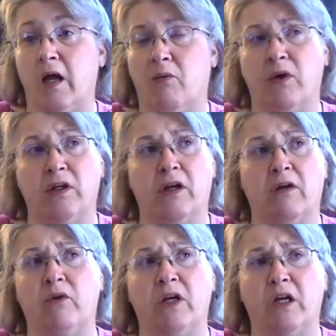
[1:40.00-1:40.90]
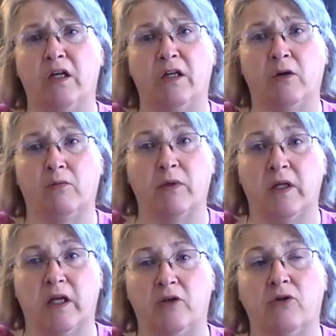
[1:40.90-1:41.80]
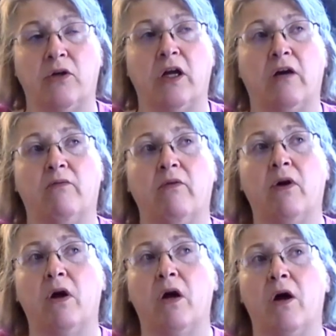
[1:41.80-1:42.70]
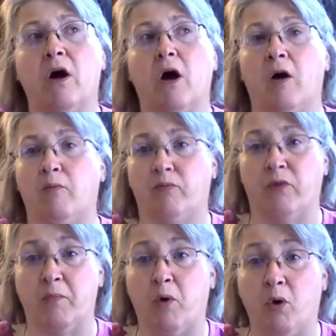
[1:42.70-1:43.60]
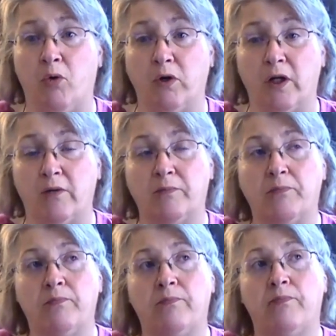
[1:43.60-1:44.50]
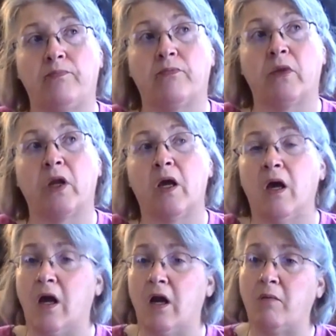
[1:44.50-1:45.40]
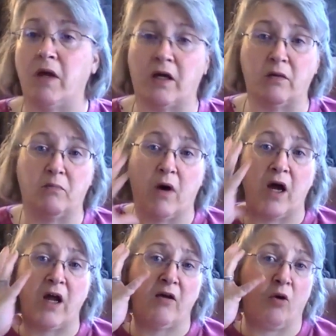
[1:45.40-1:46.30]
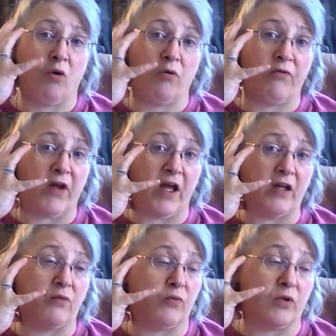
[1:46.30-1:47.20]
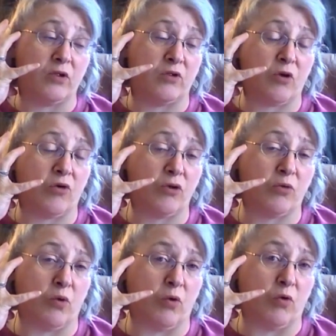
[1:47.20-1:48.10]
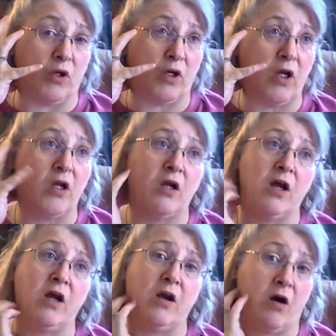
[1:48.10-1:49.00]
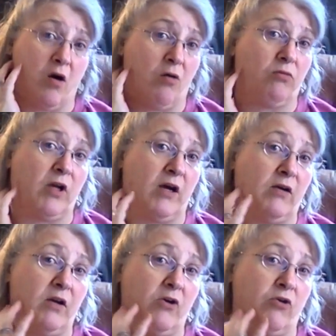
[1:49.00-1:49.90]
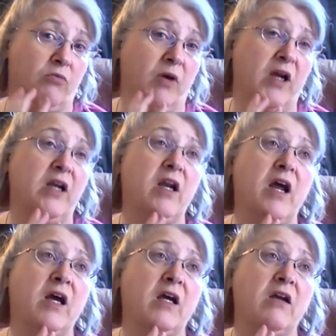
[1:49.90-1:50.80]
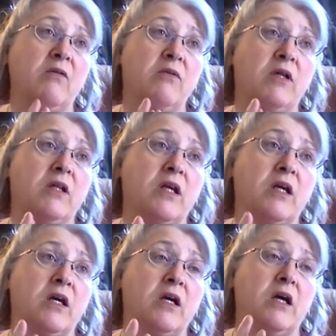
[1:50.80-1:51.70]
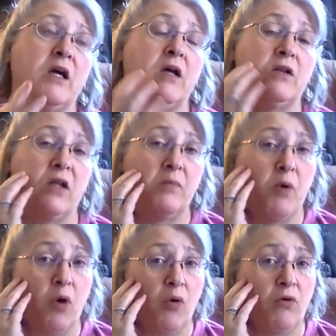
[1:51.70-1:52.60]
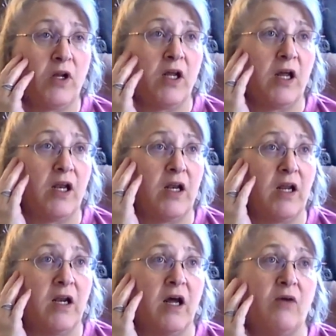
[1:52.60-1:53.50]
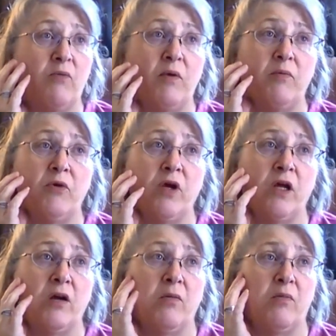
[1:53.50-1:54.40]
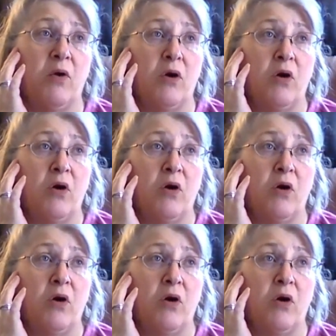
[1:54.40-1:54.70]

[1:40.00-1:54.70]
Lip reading: which every dentist tells me they should have. They pulled it. And I mean, because my whole face was so swollen and all down here in my neck and everything, they pulled it. And then I remember him,